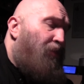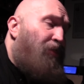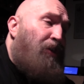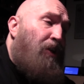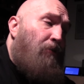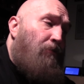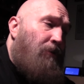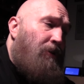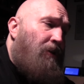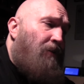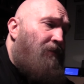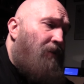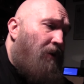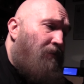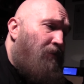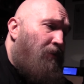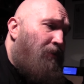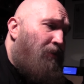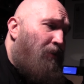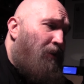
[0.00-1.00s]
Theory of
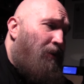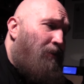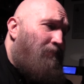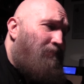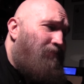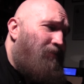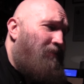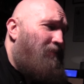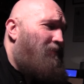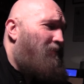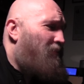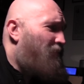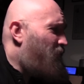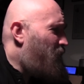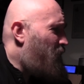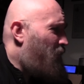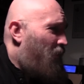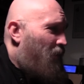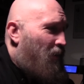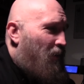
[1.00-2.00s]
everything?
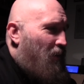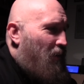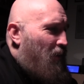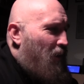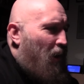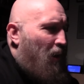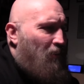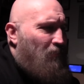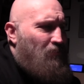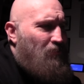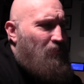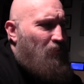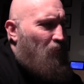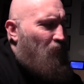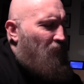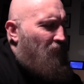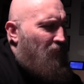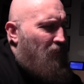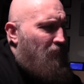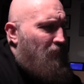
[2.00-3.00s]
How
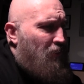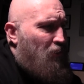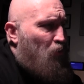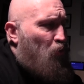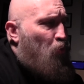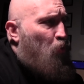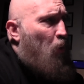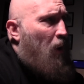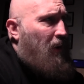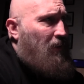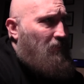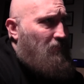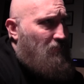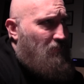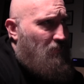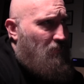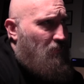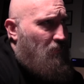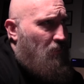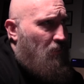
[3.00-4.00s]
so very
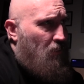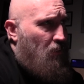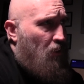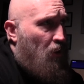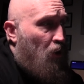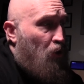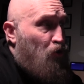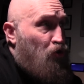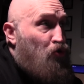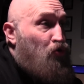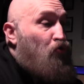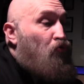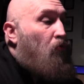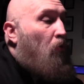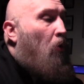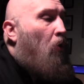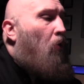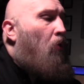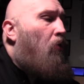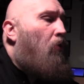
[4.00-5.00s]
quaint,
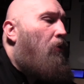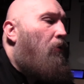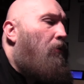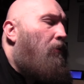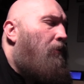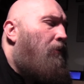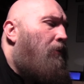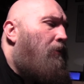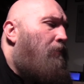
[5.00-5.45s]
droll,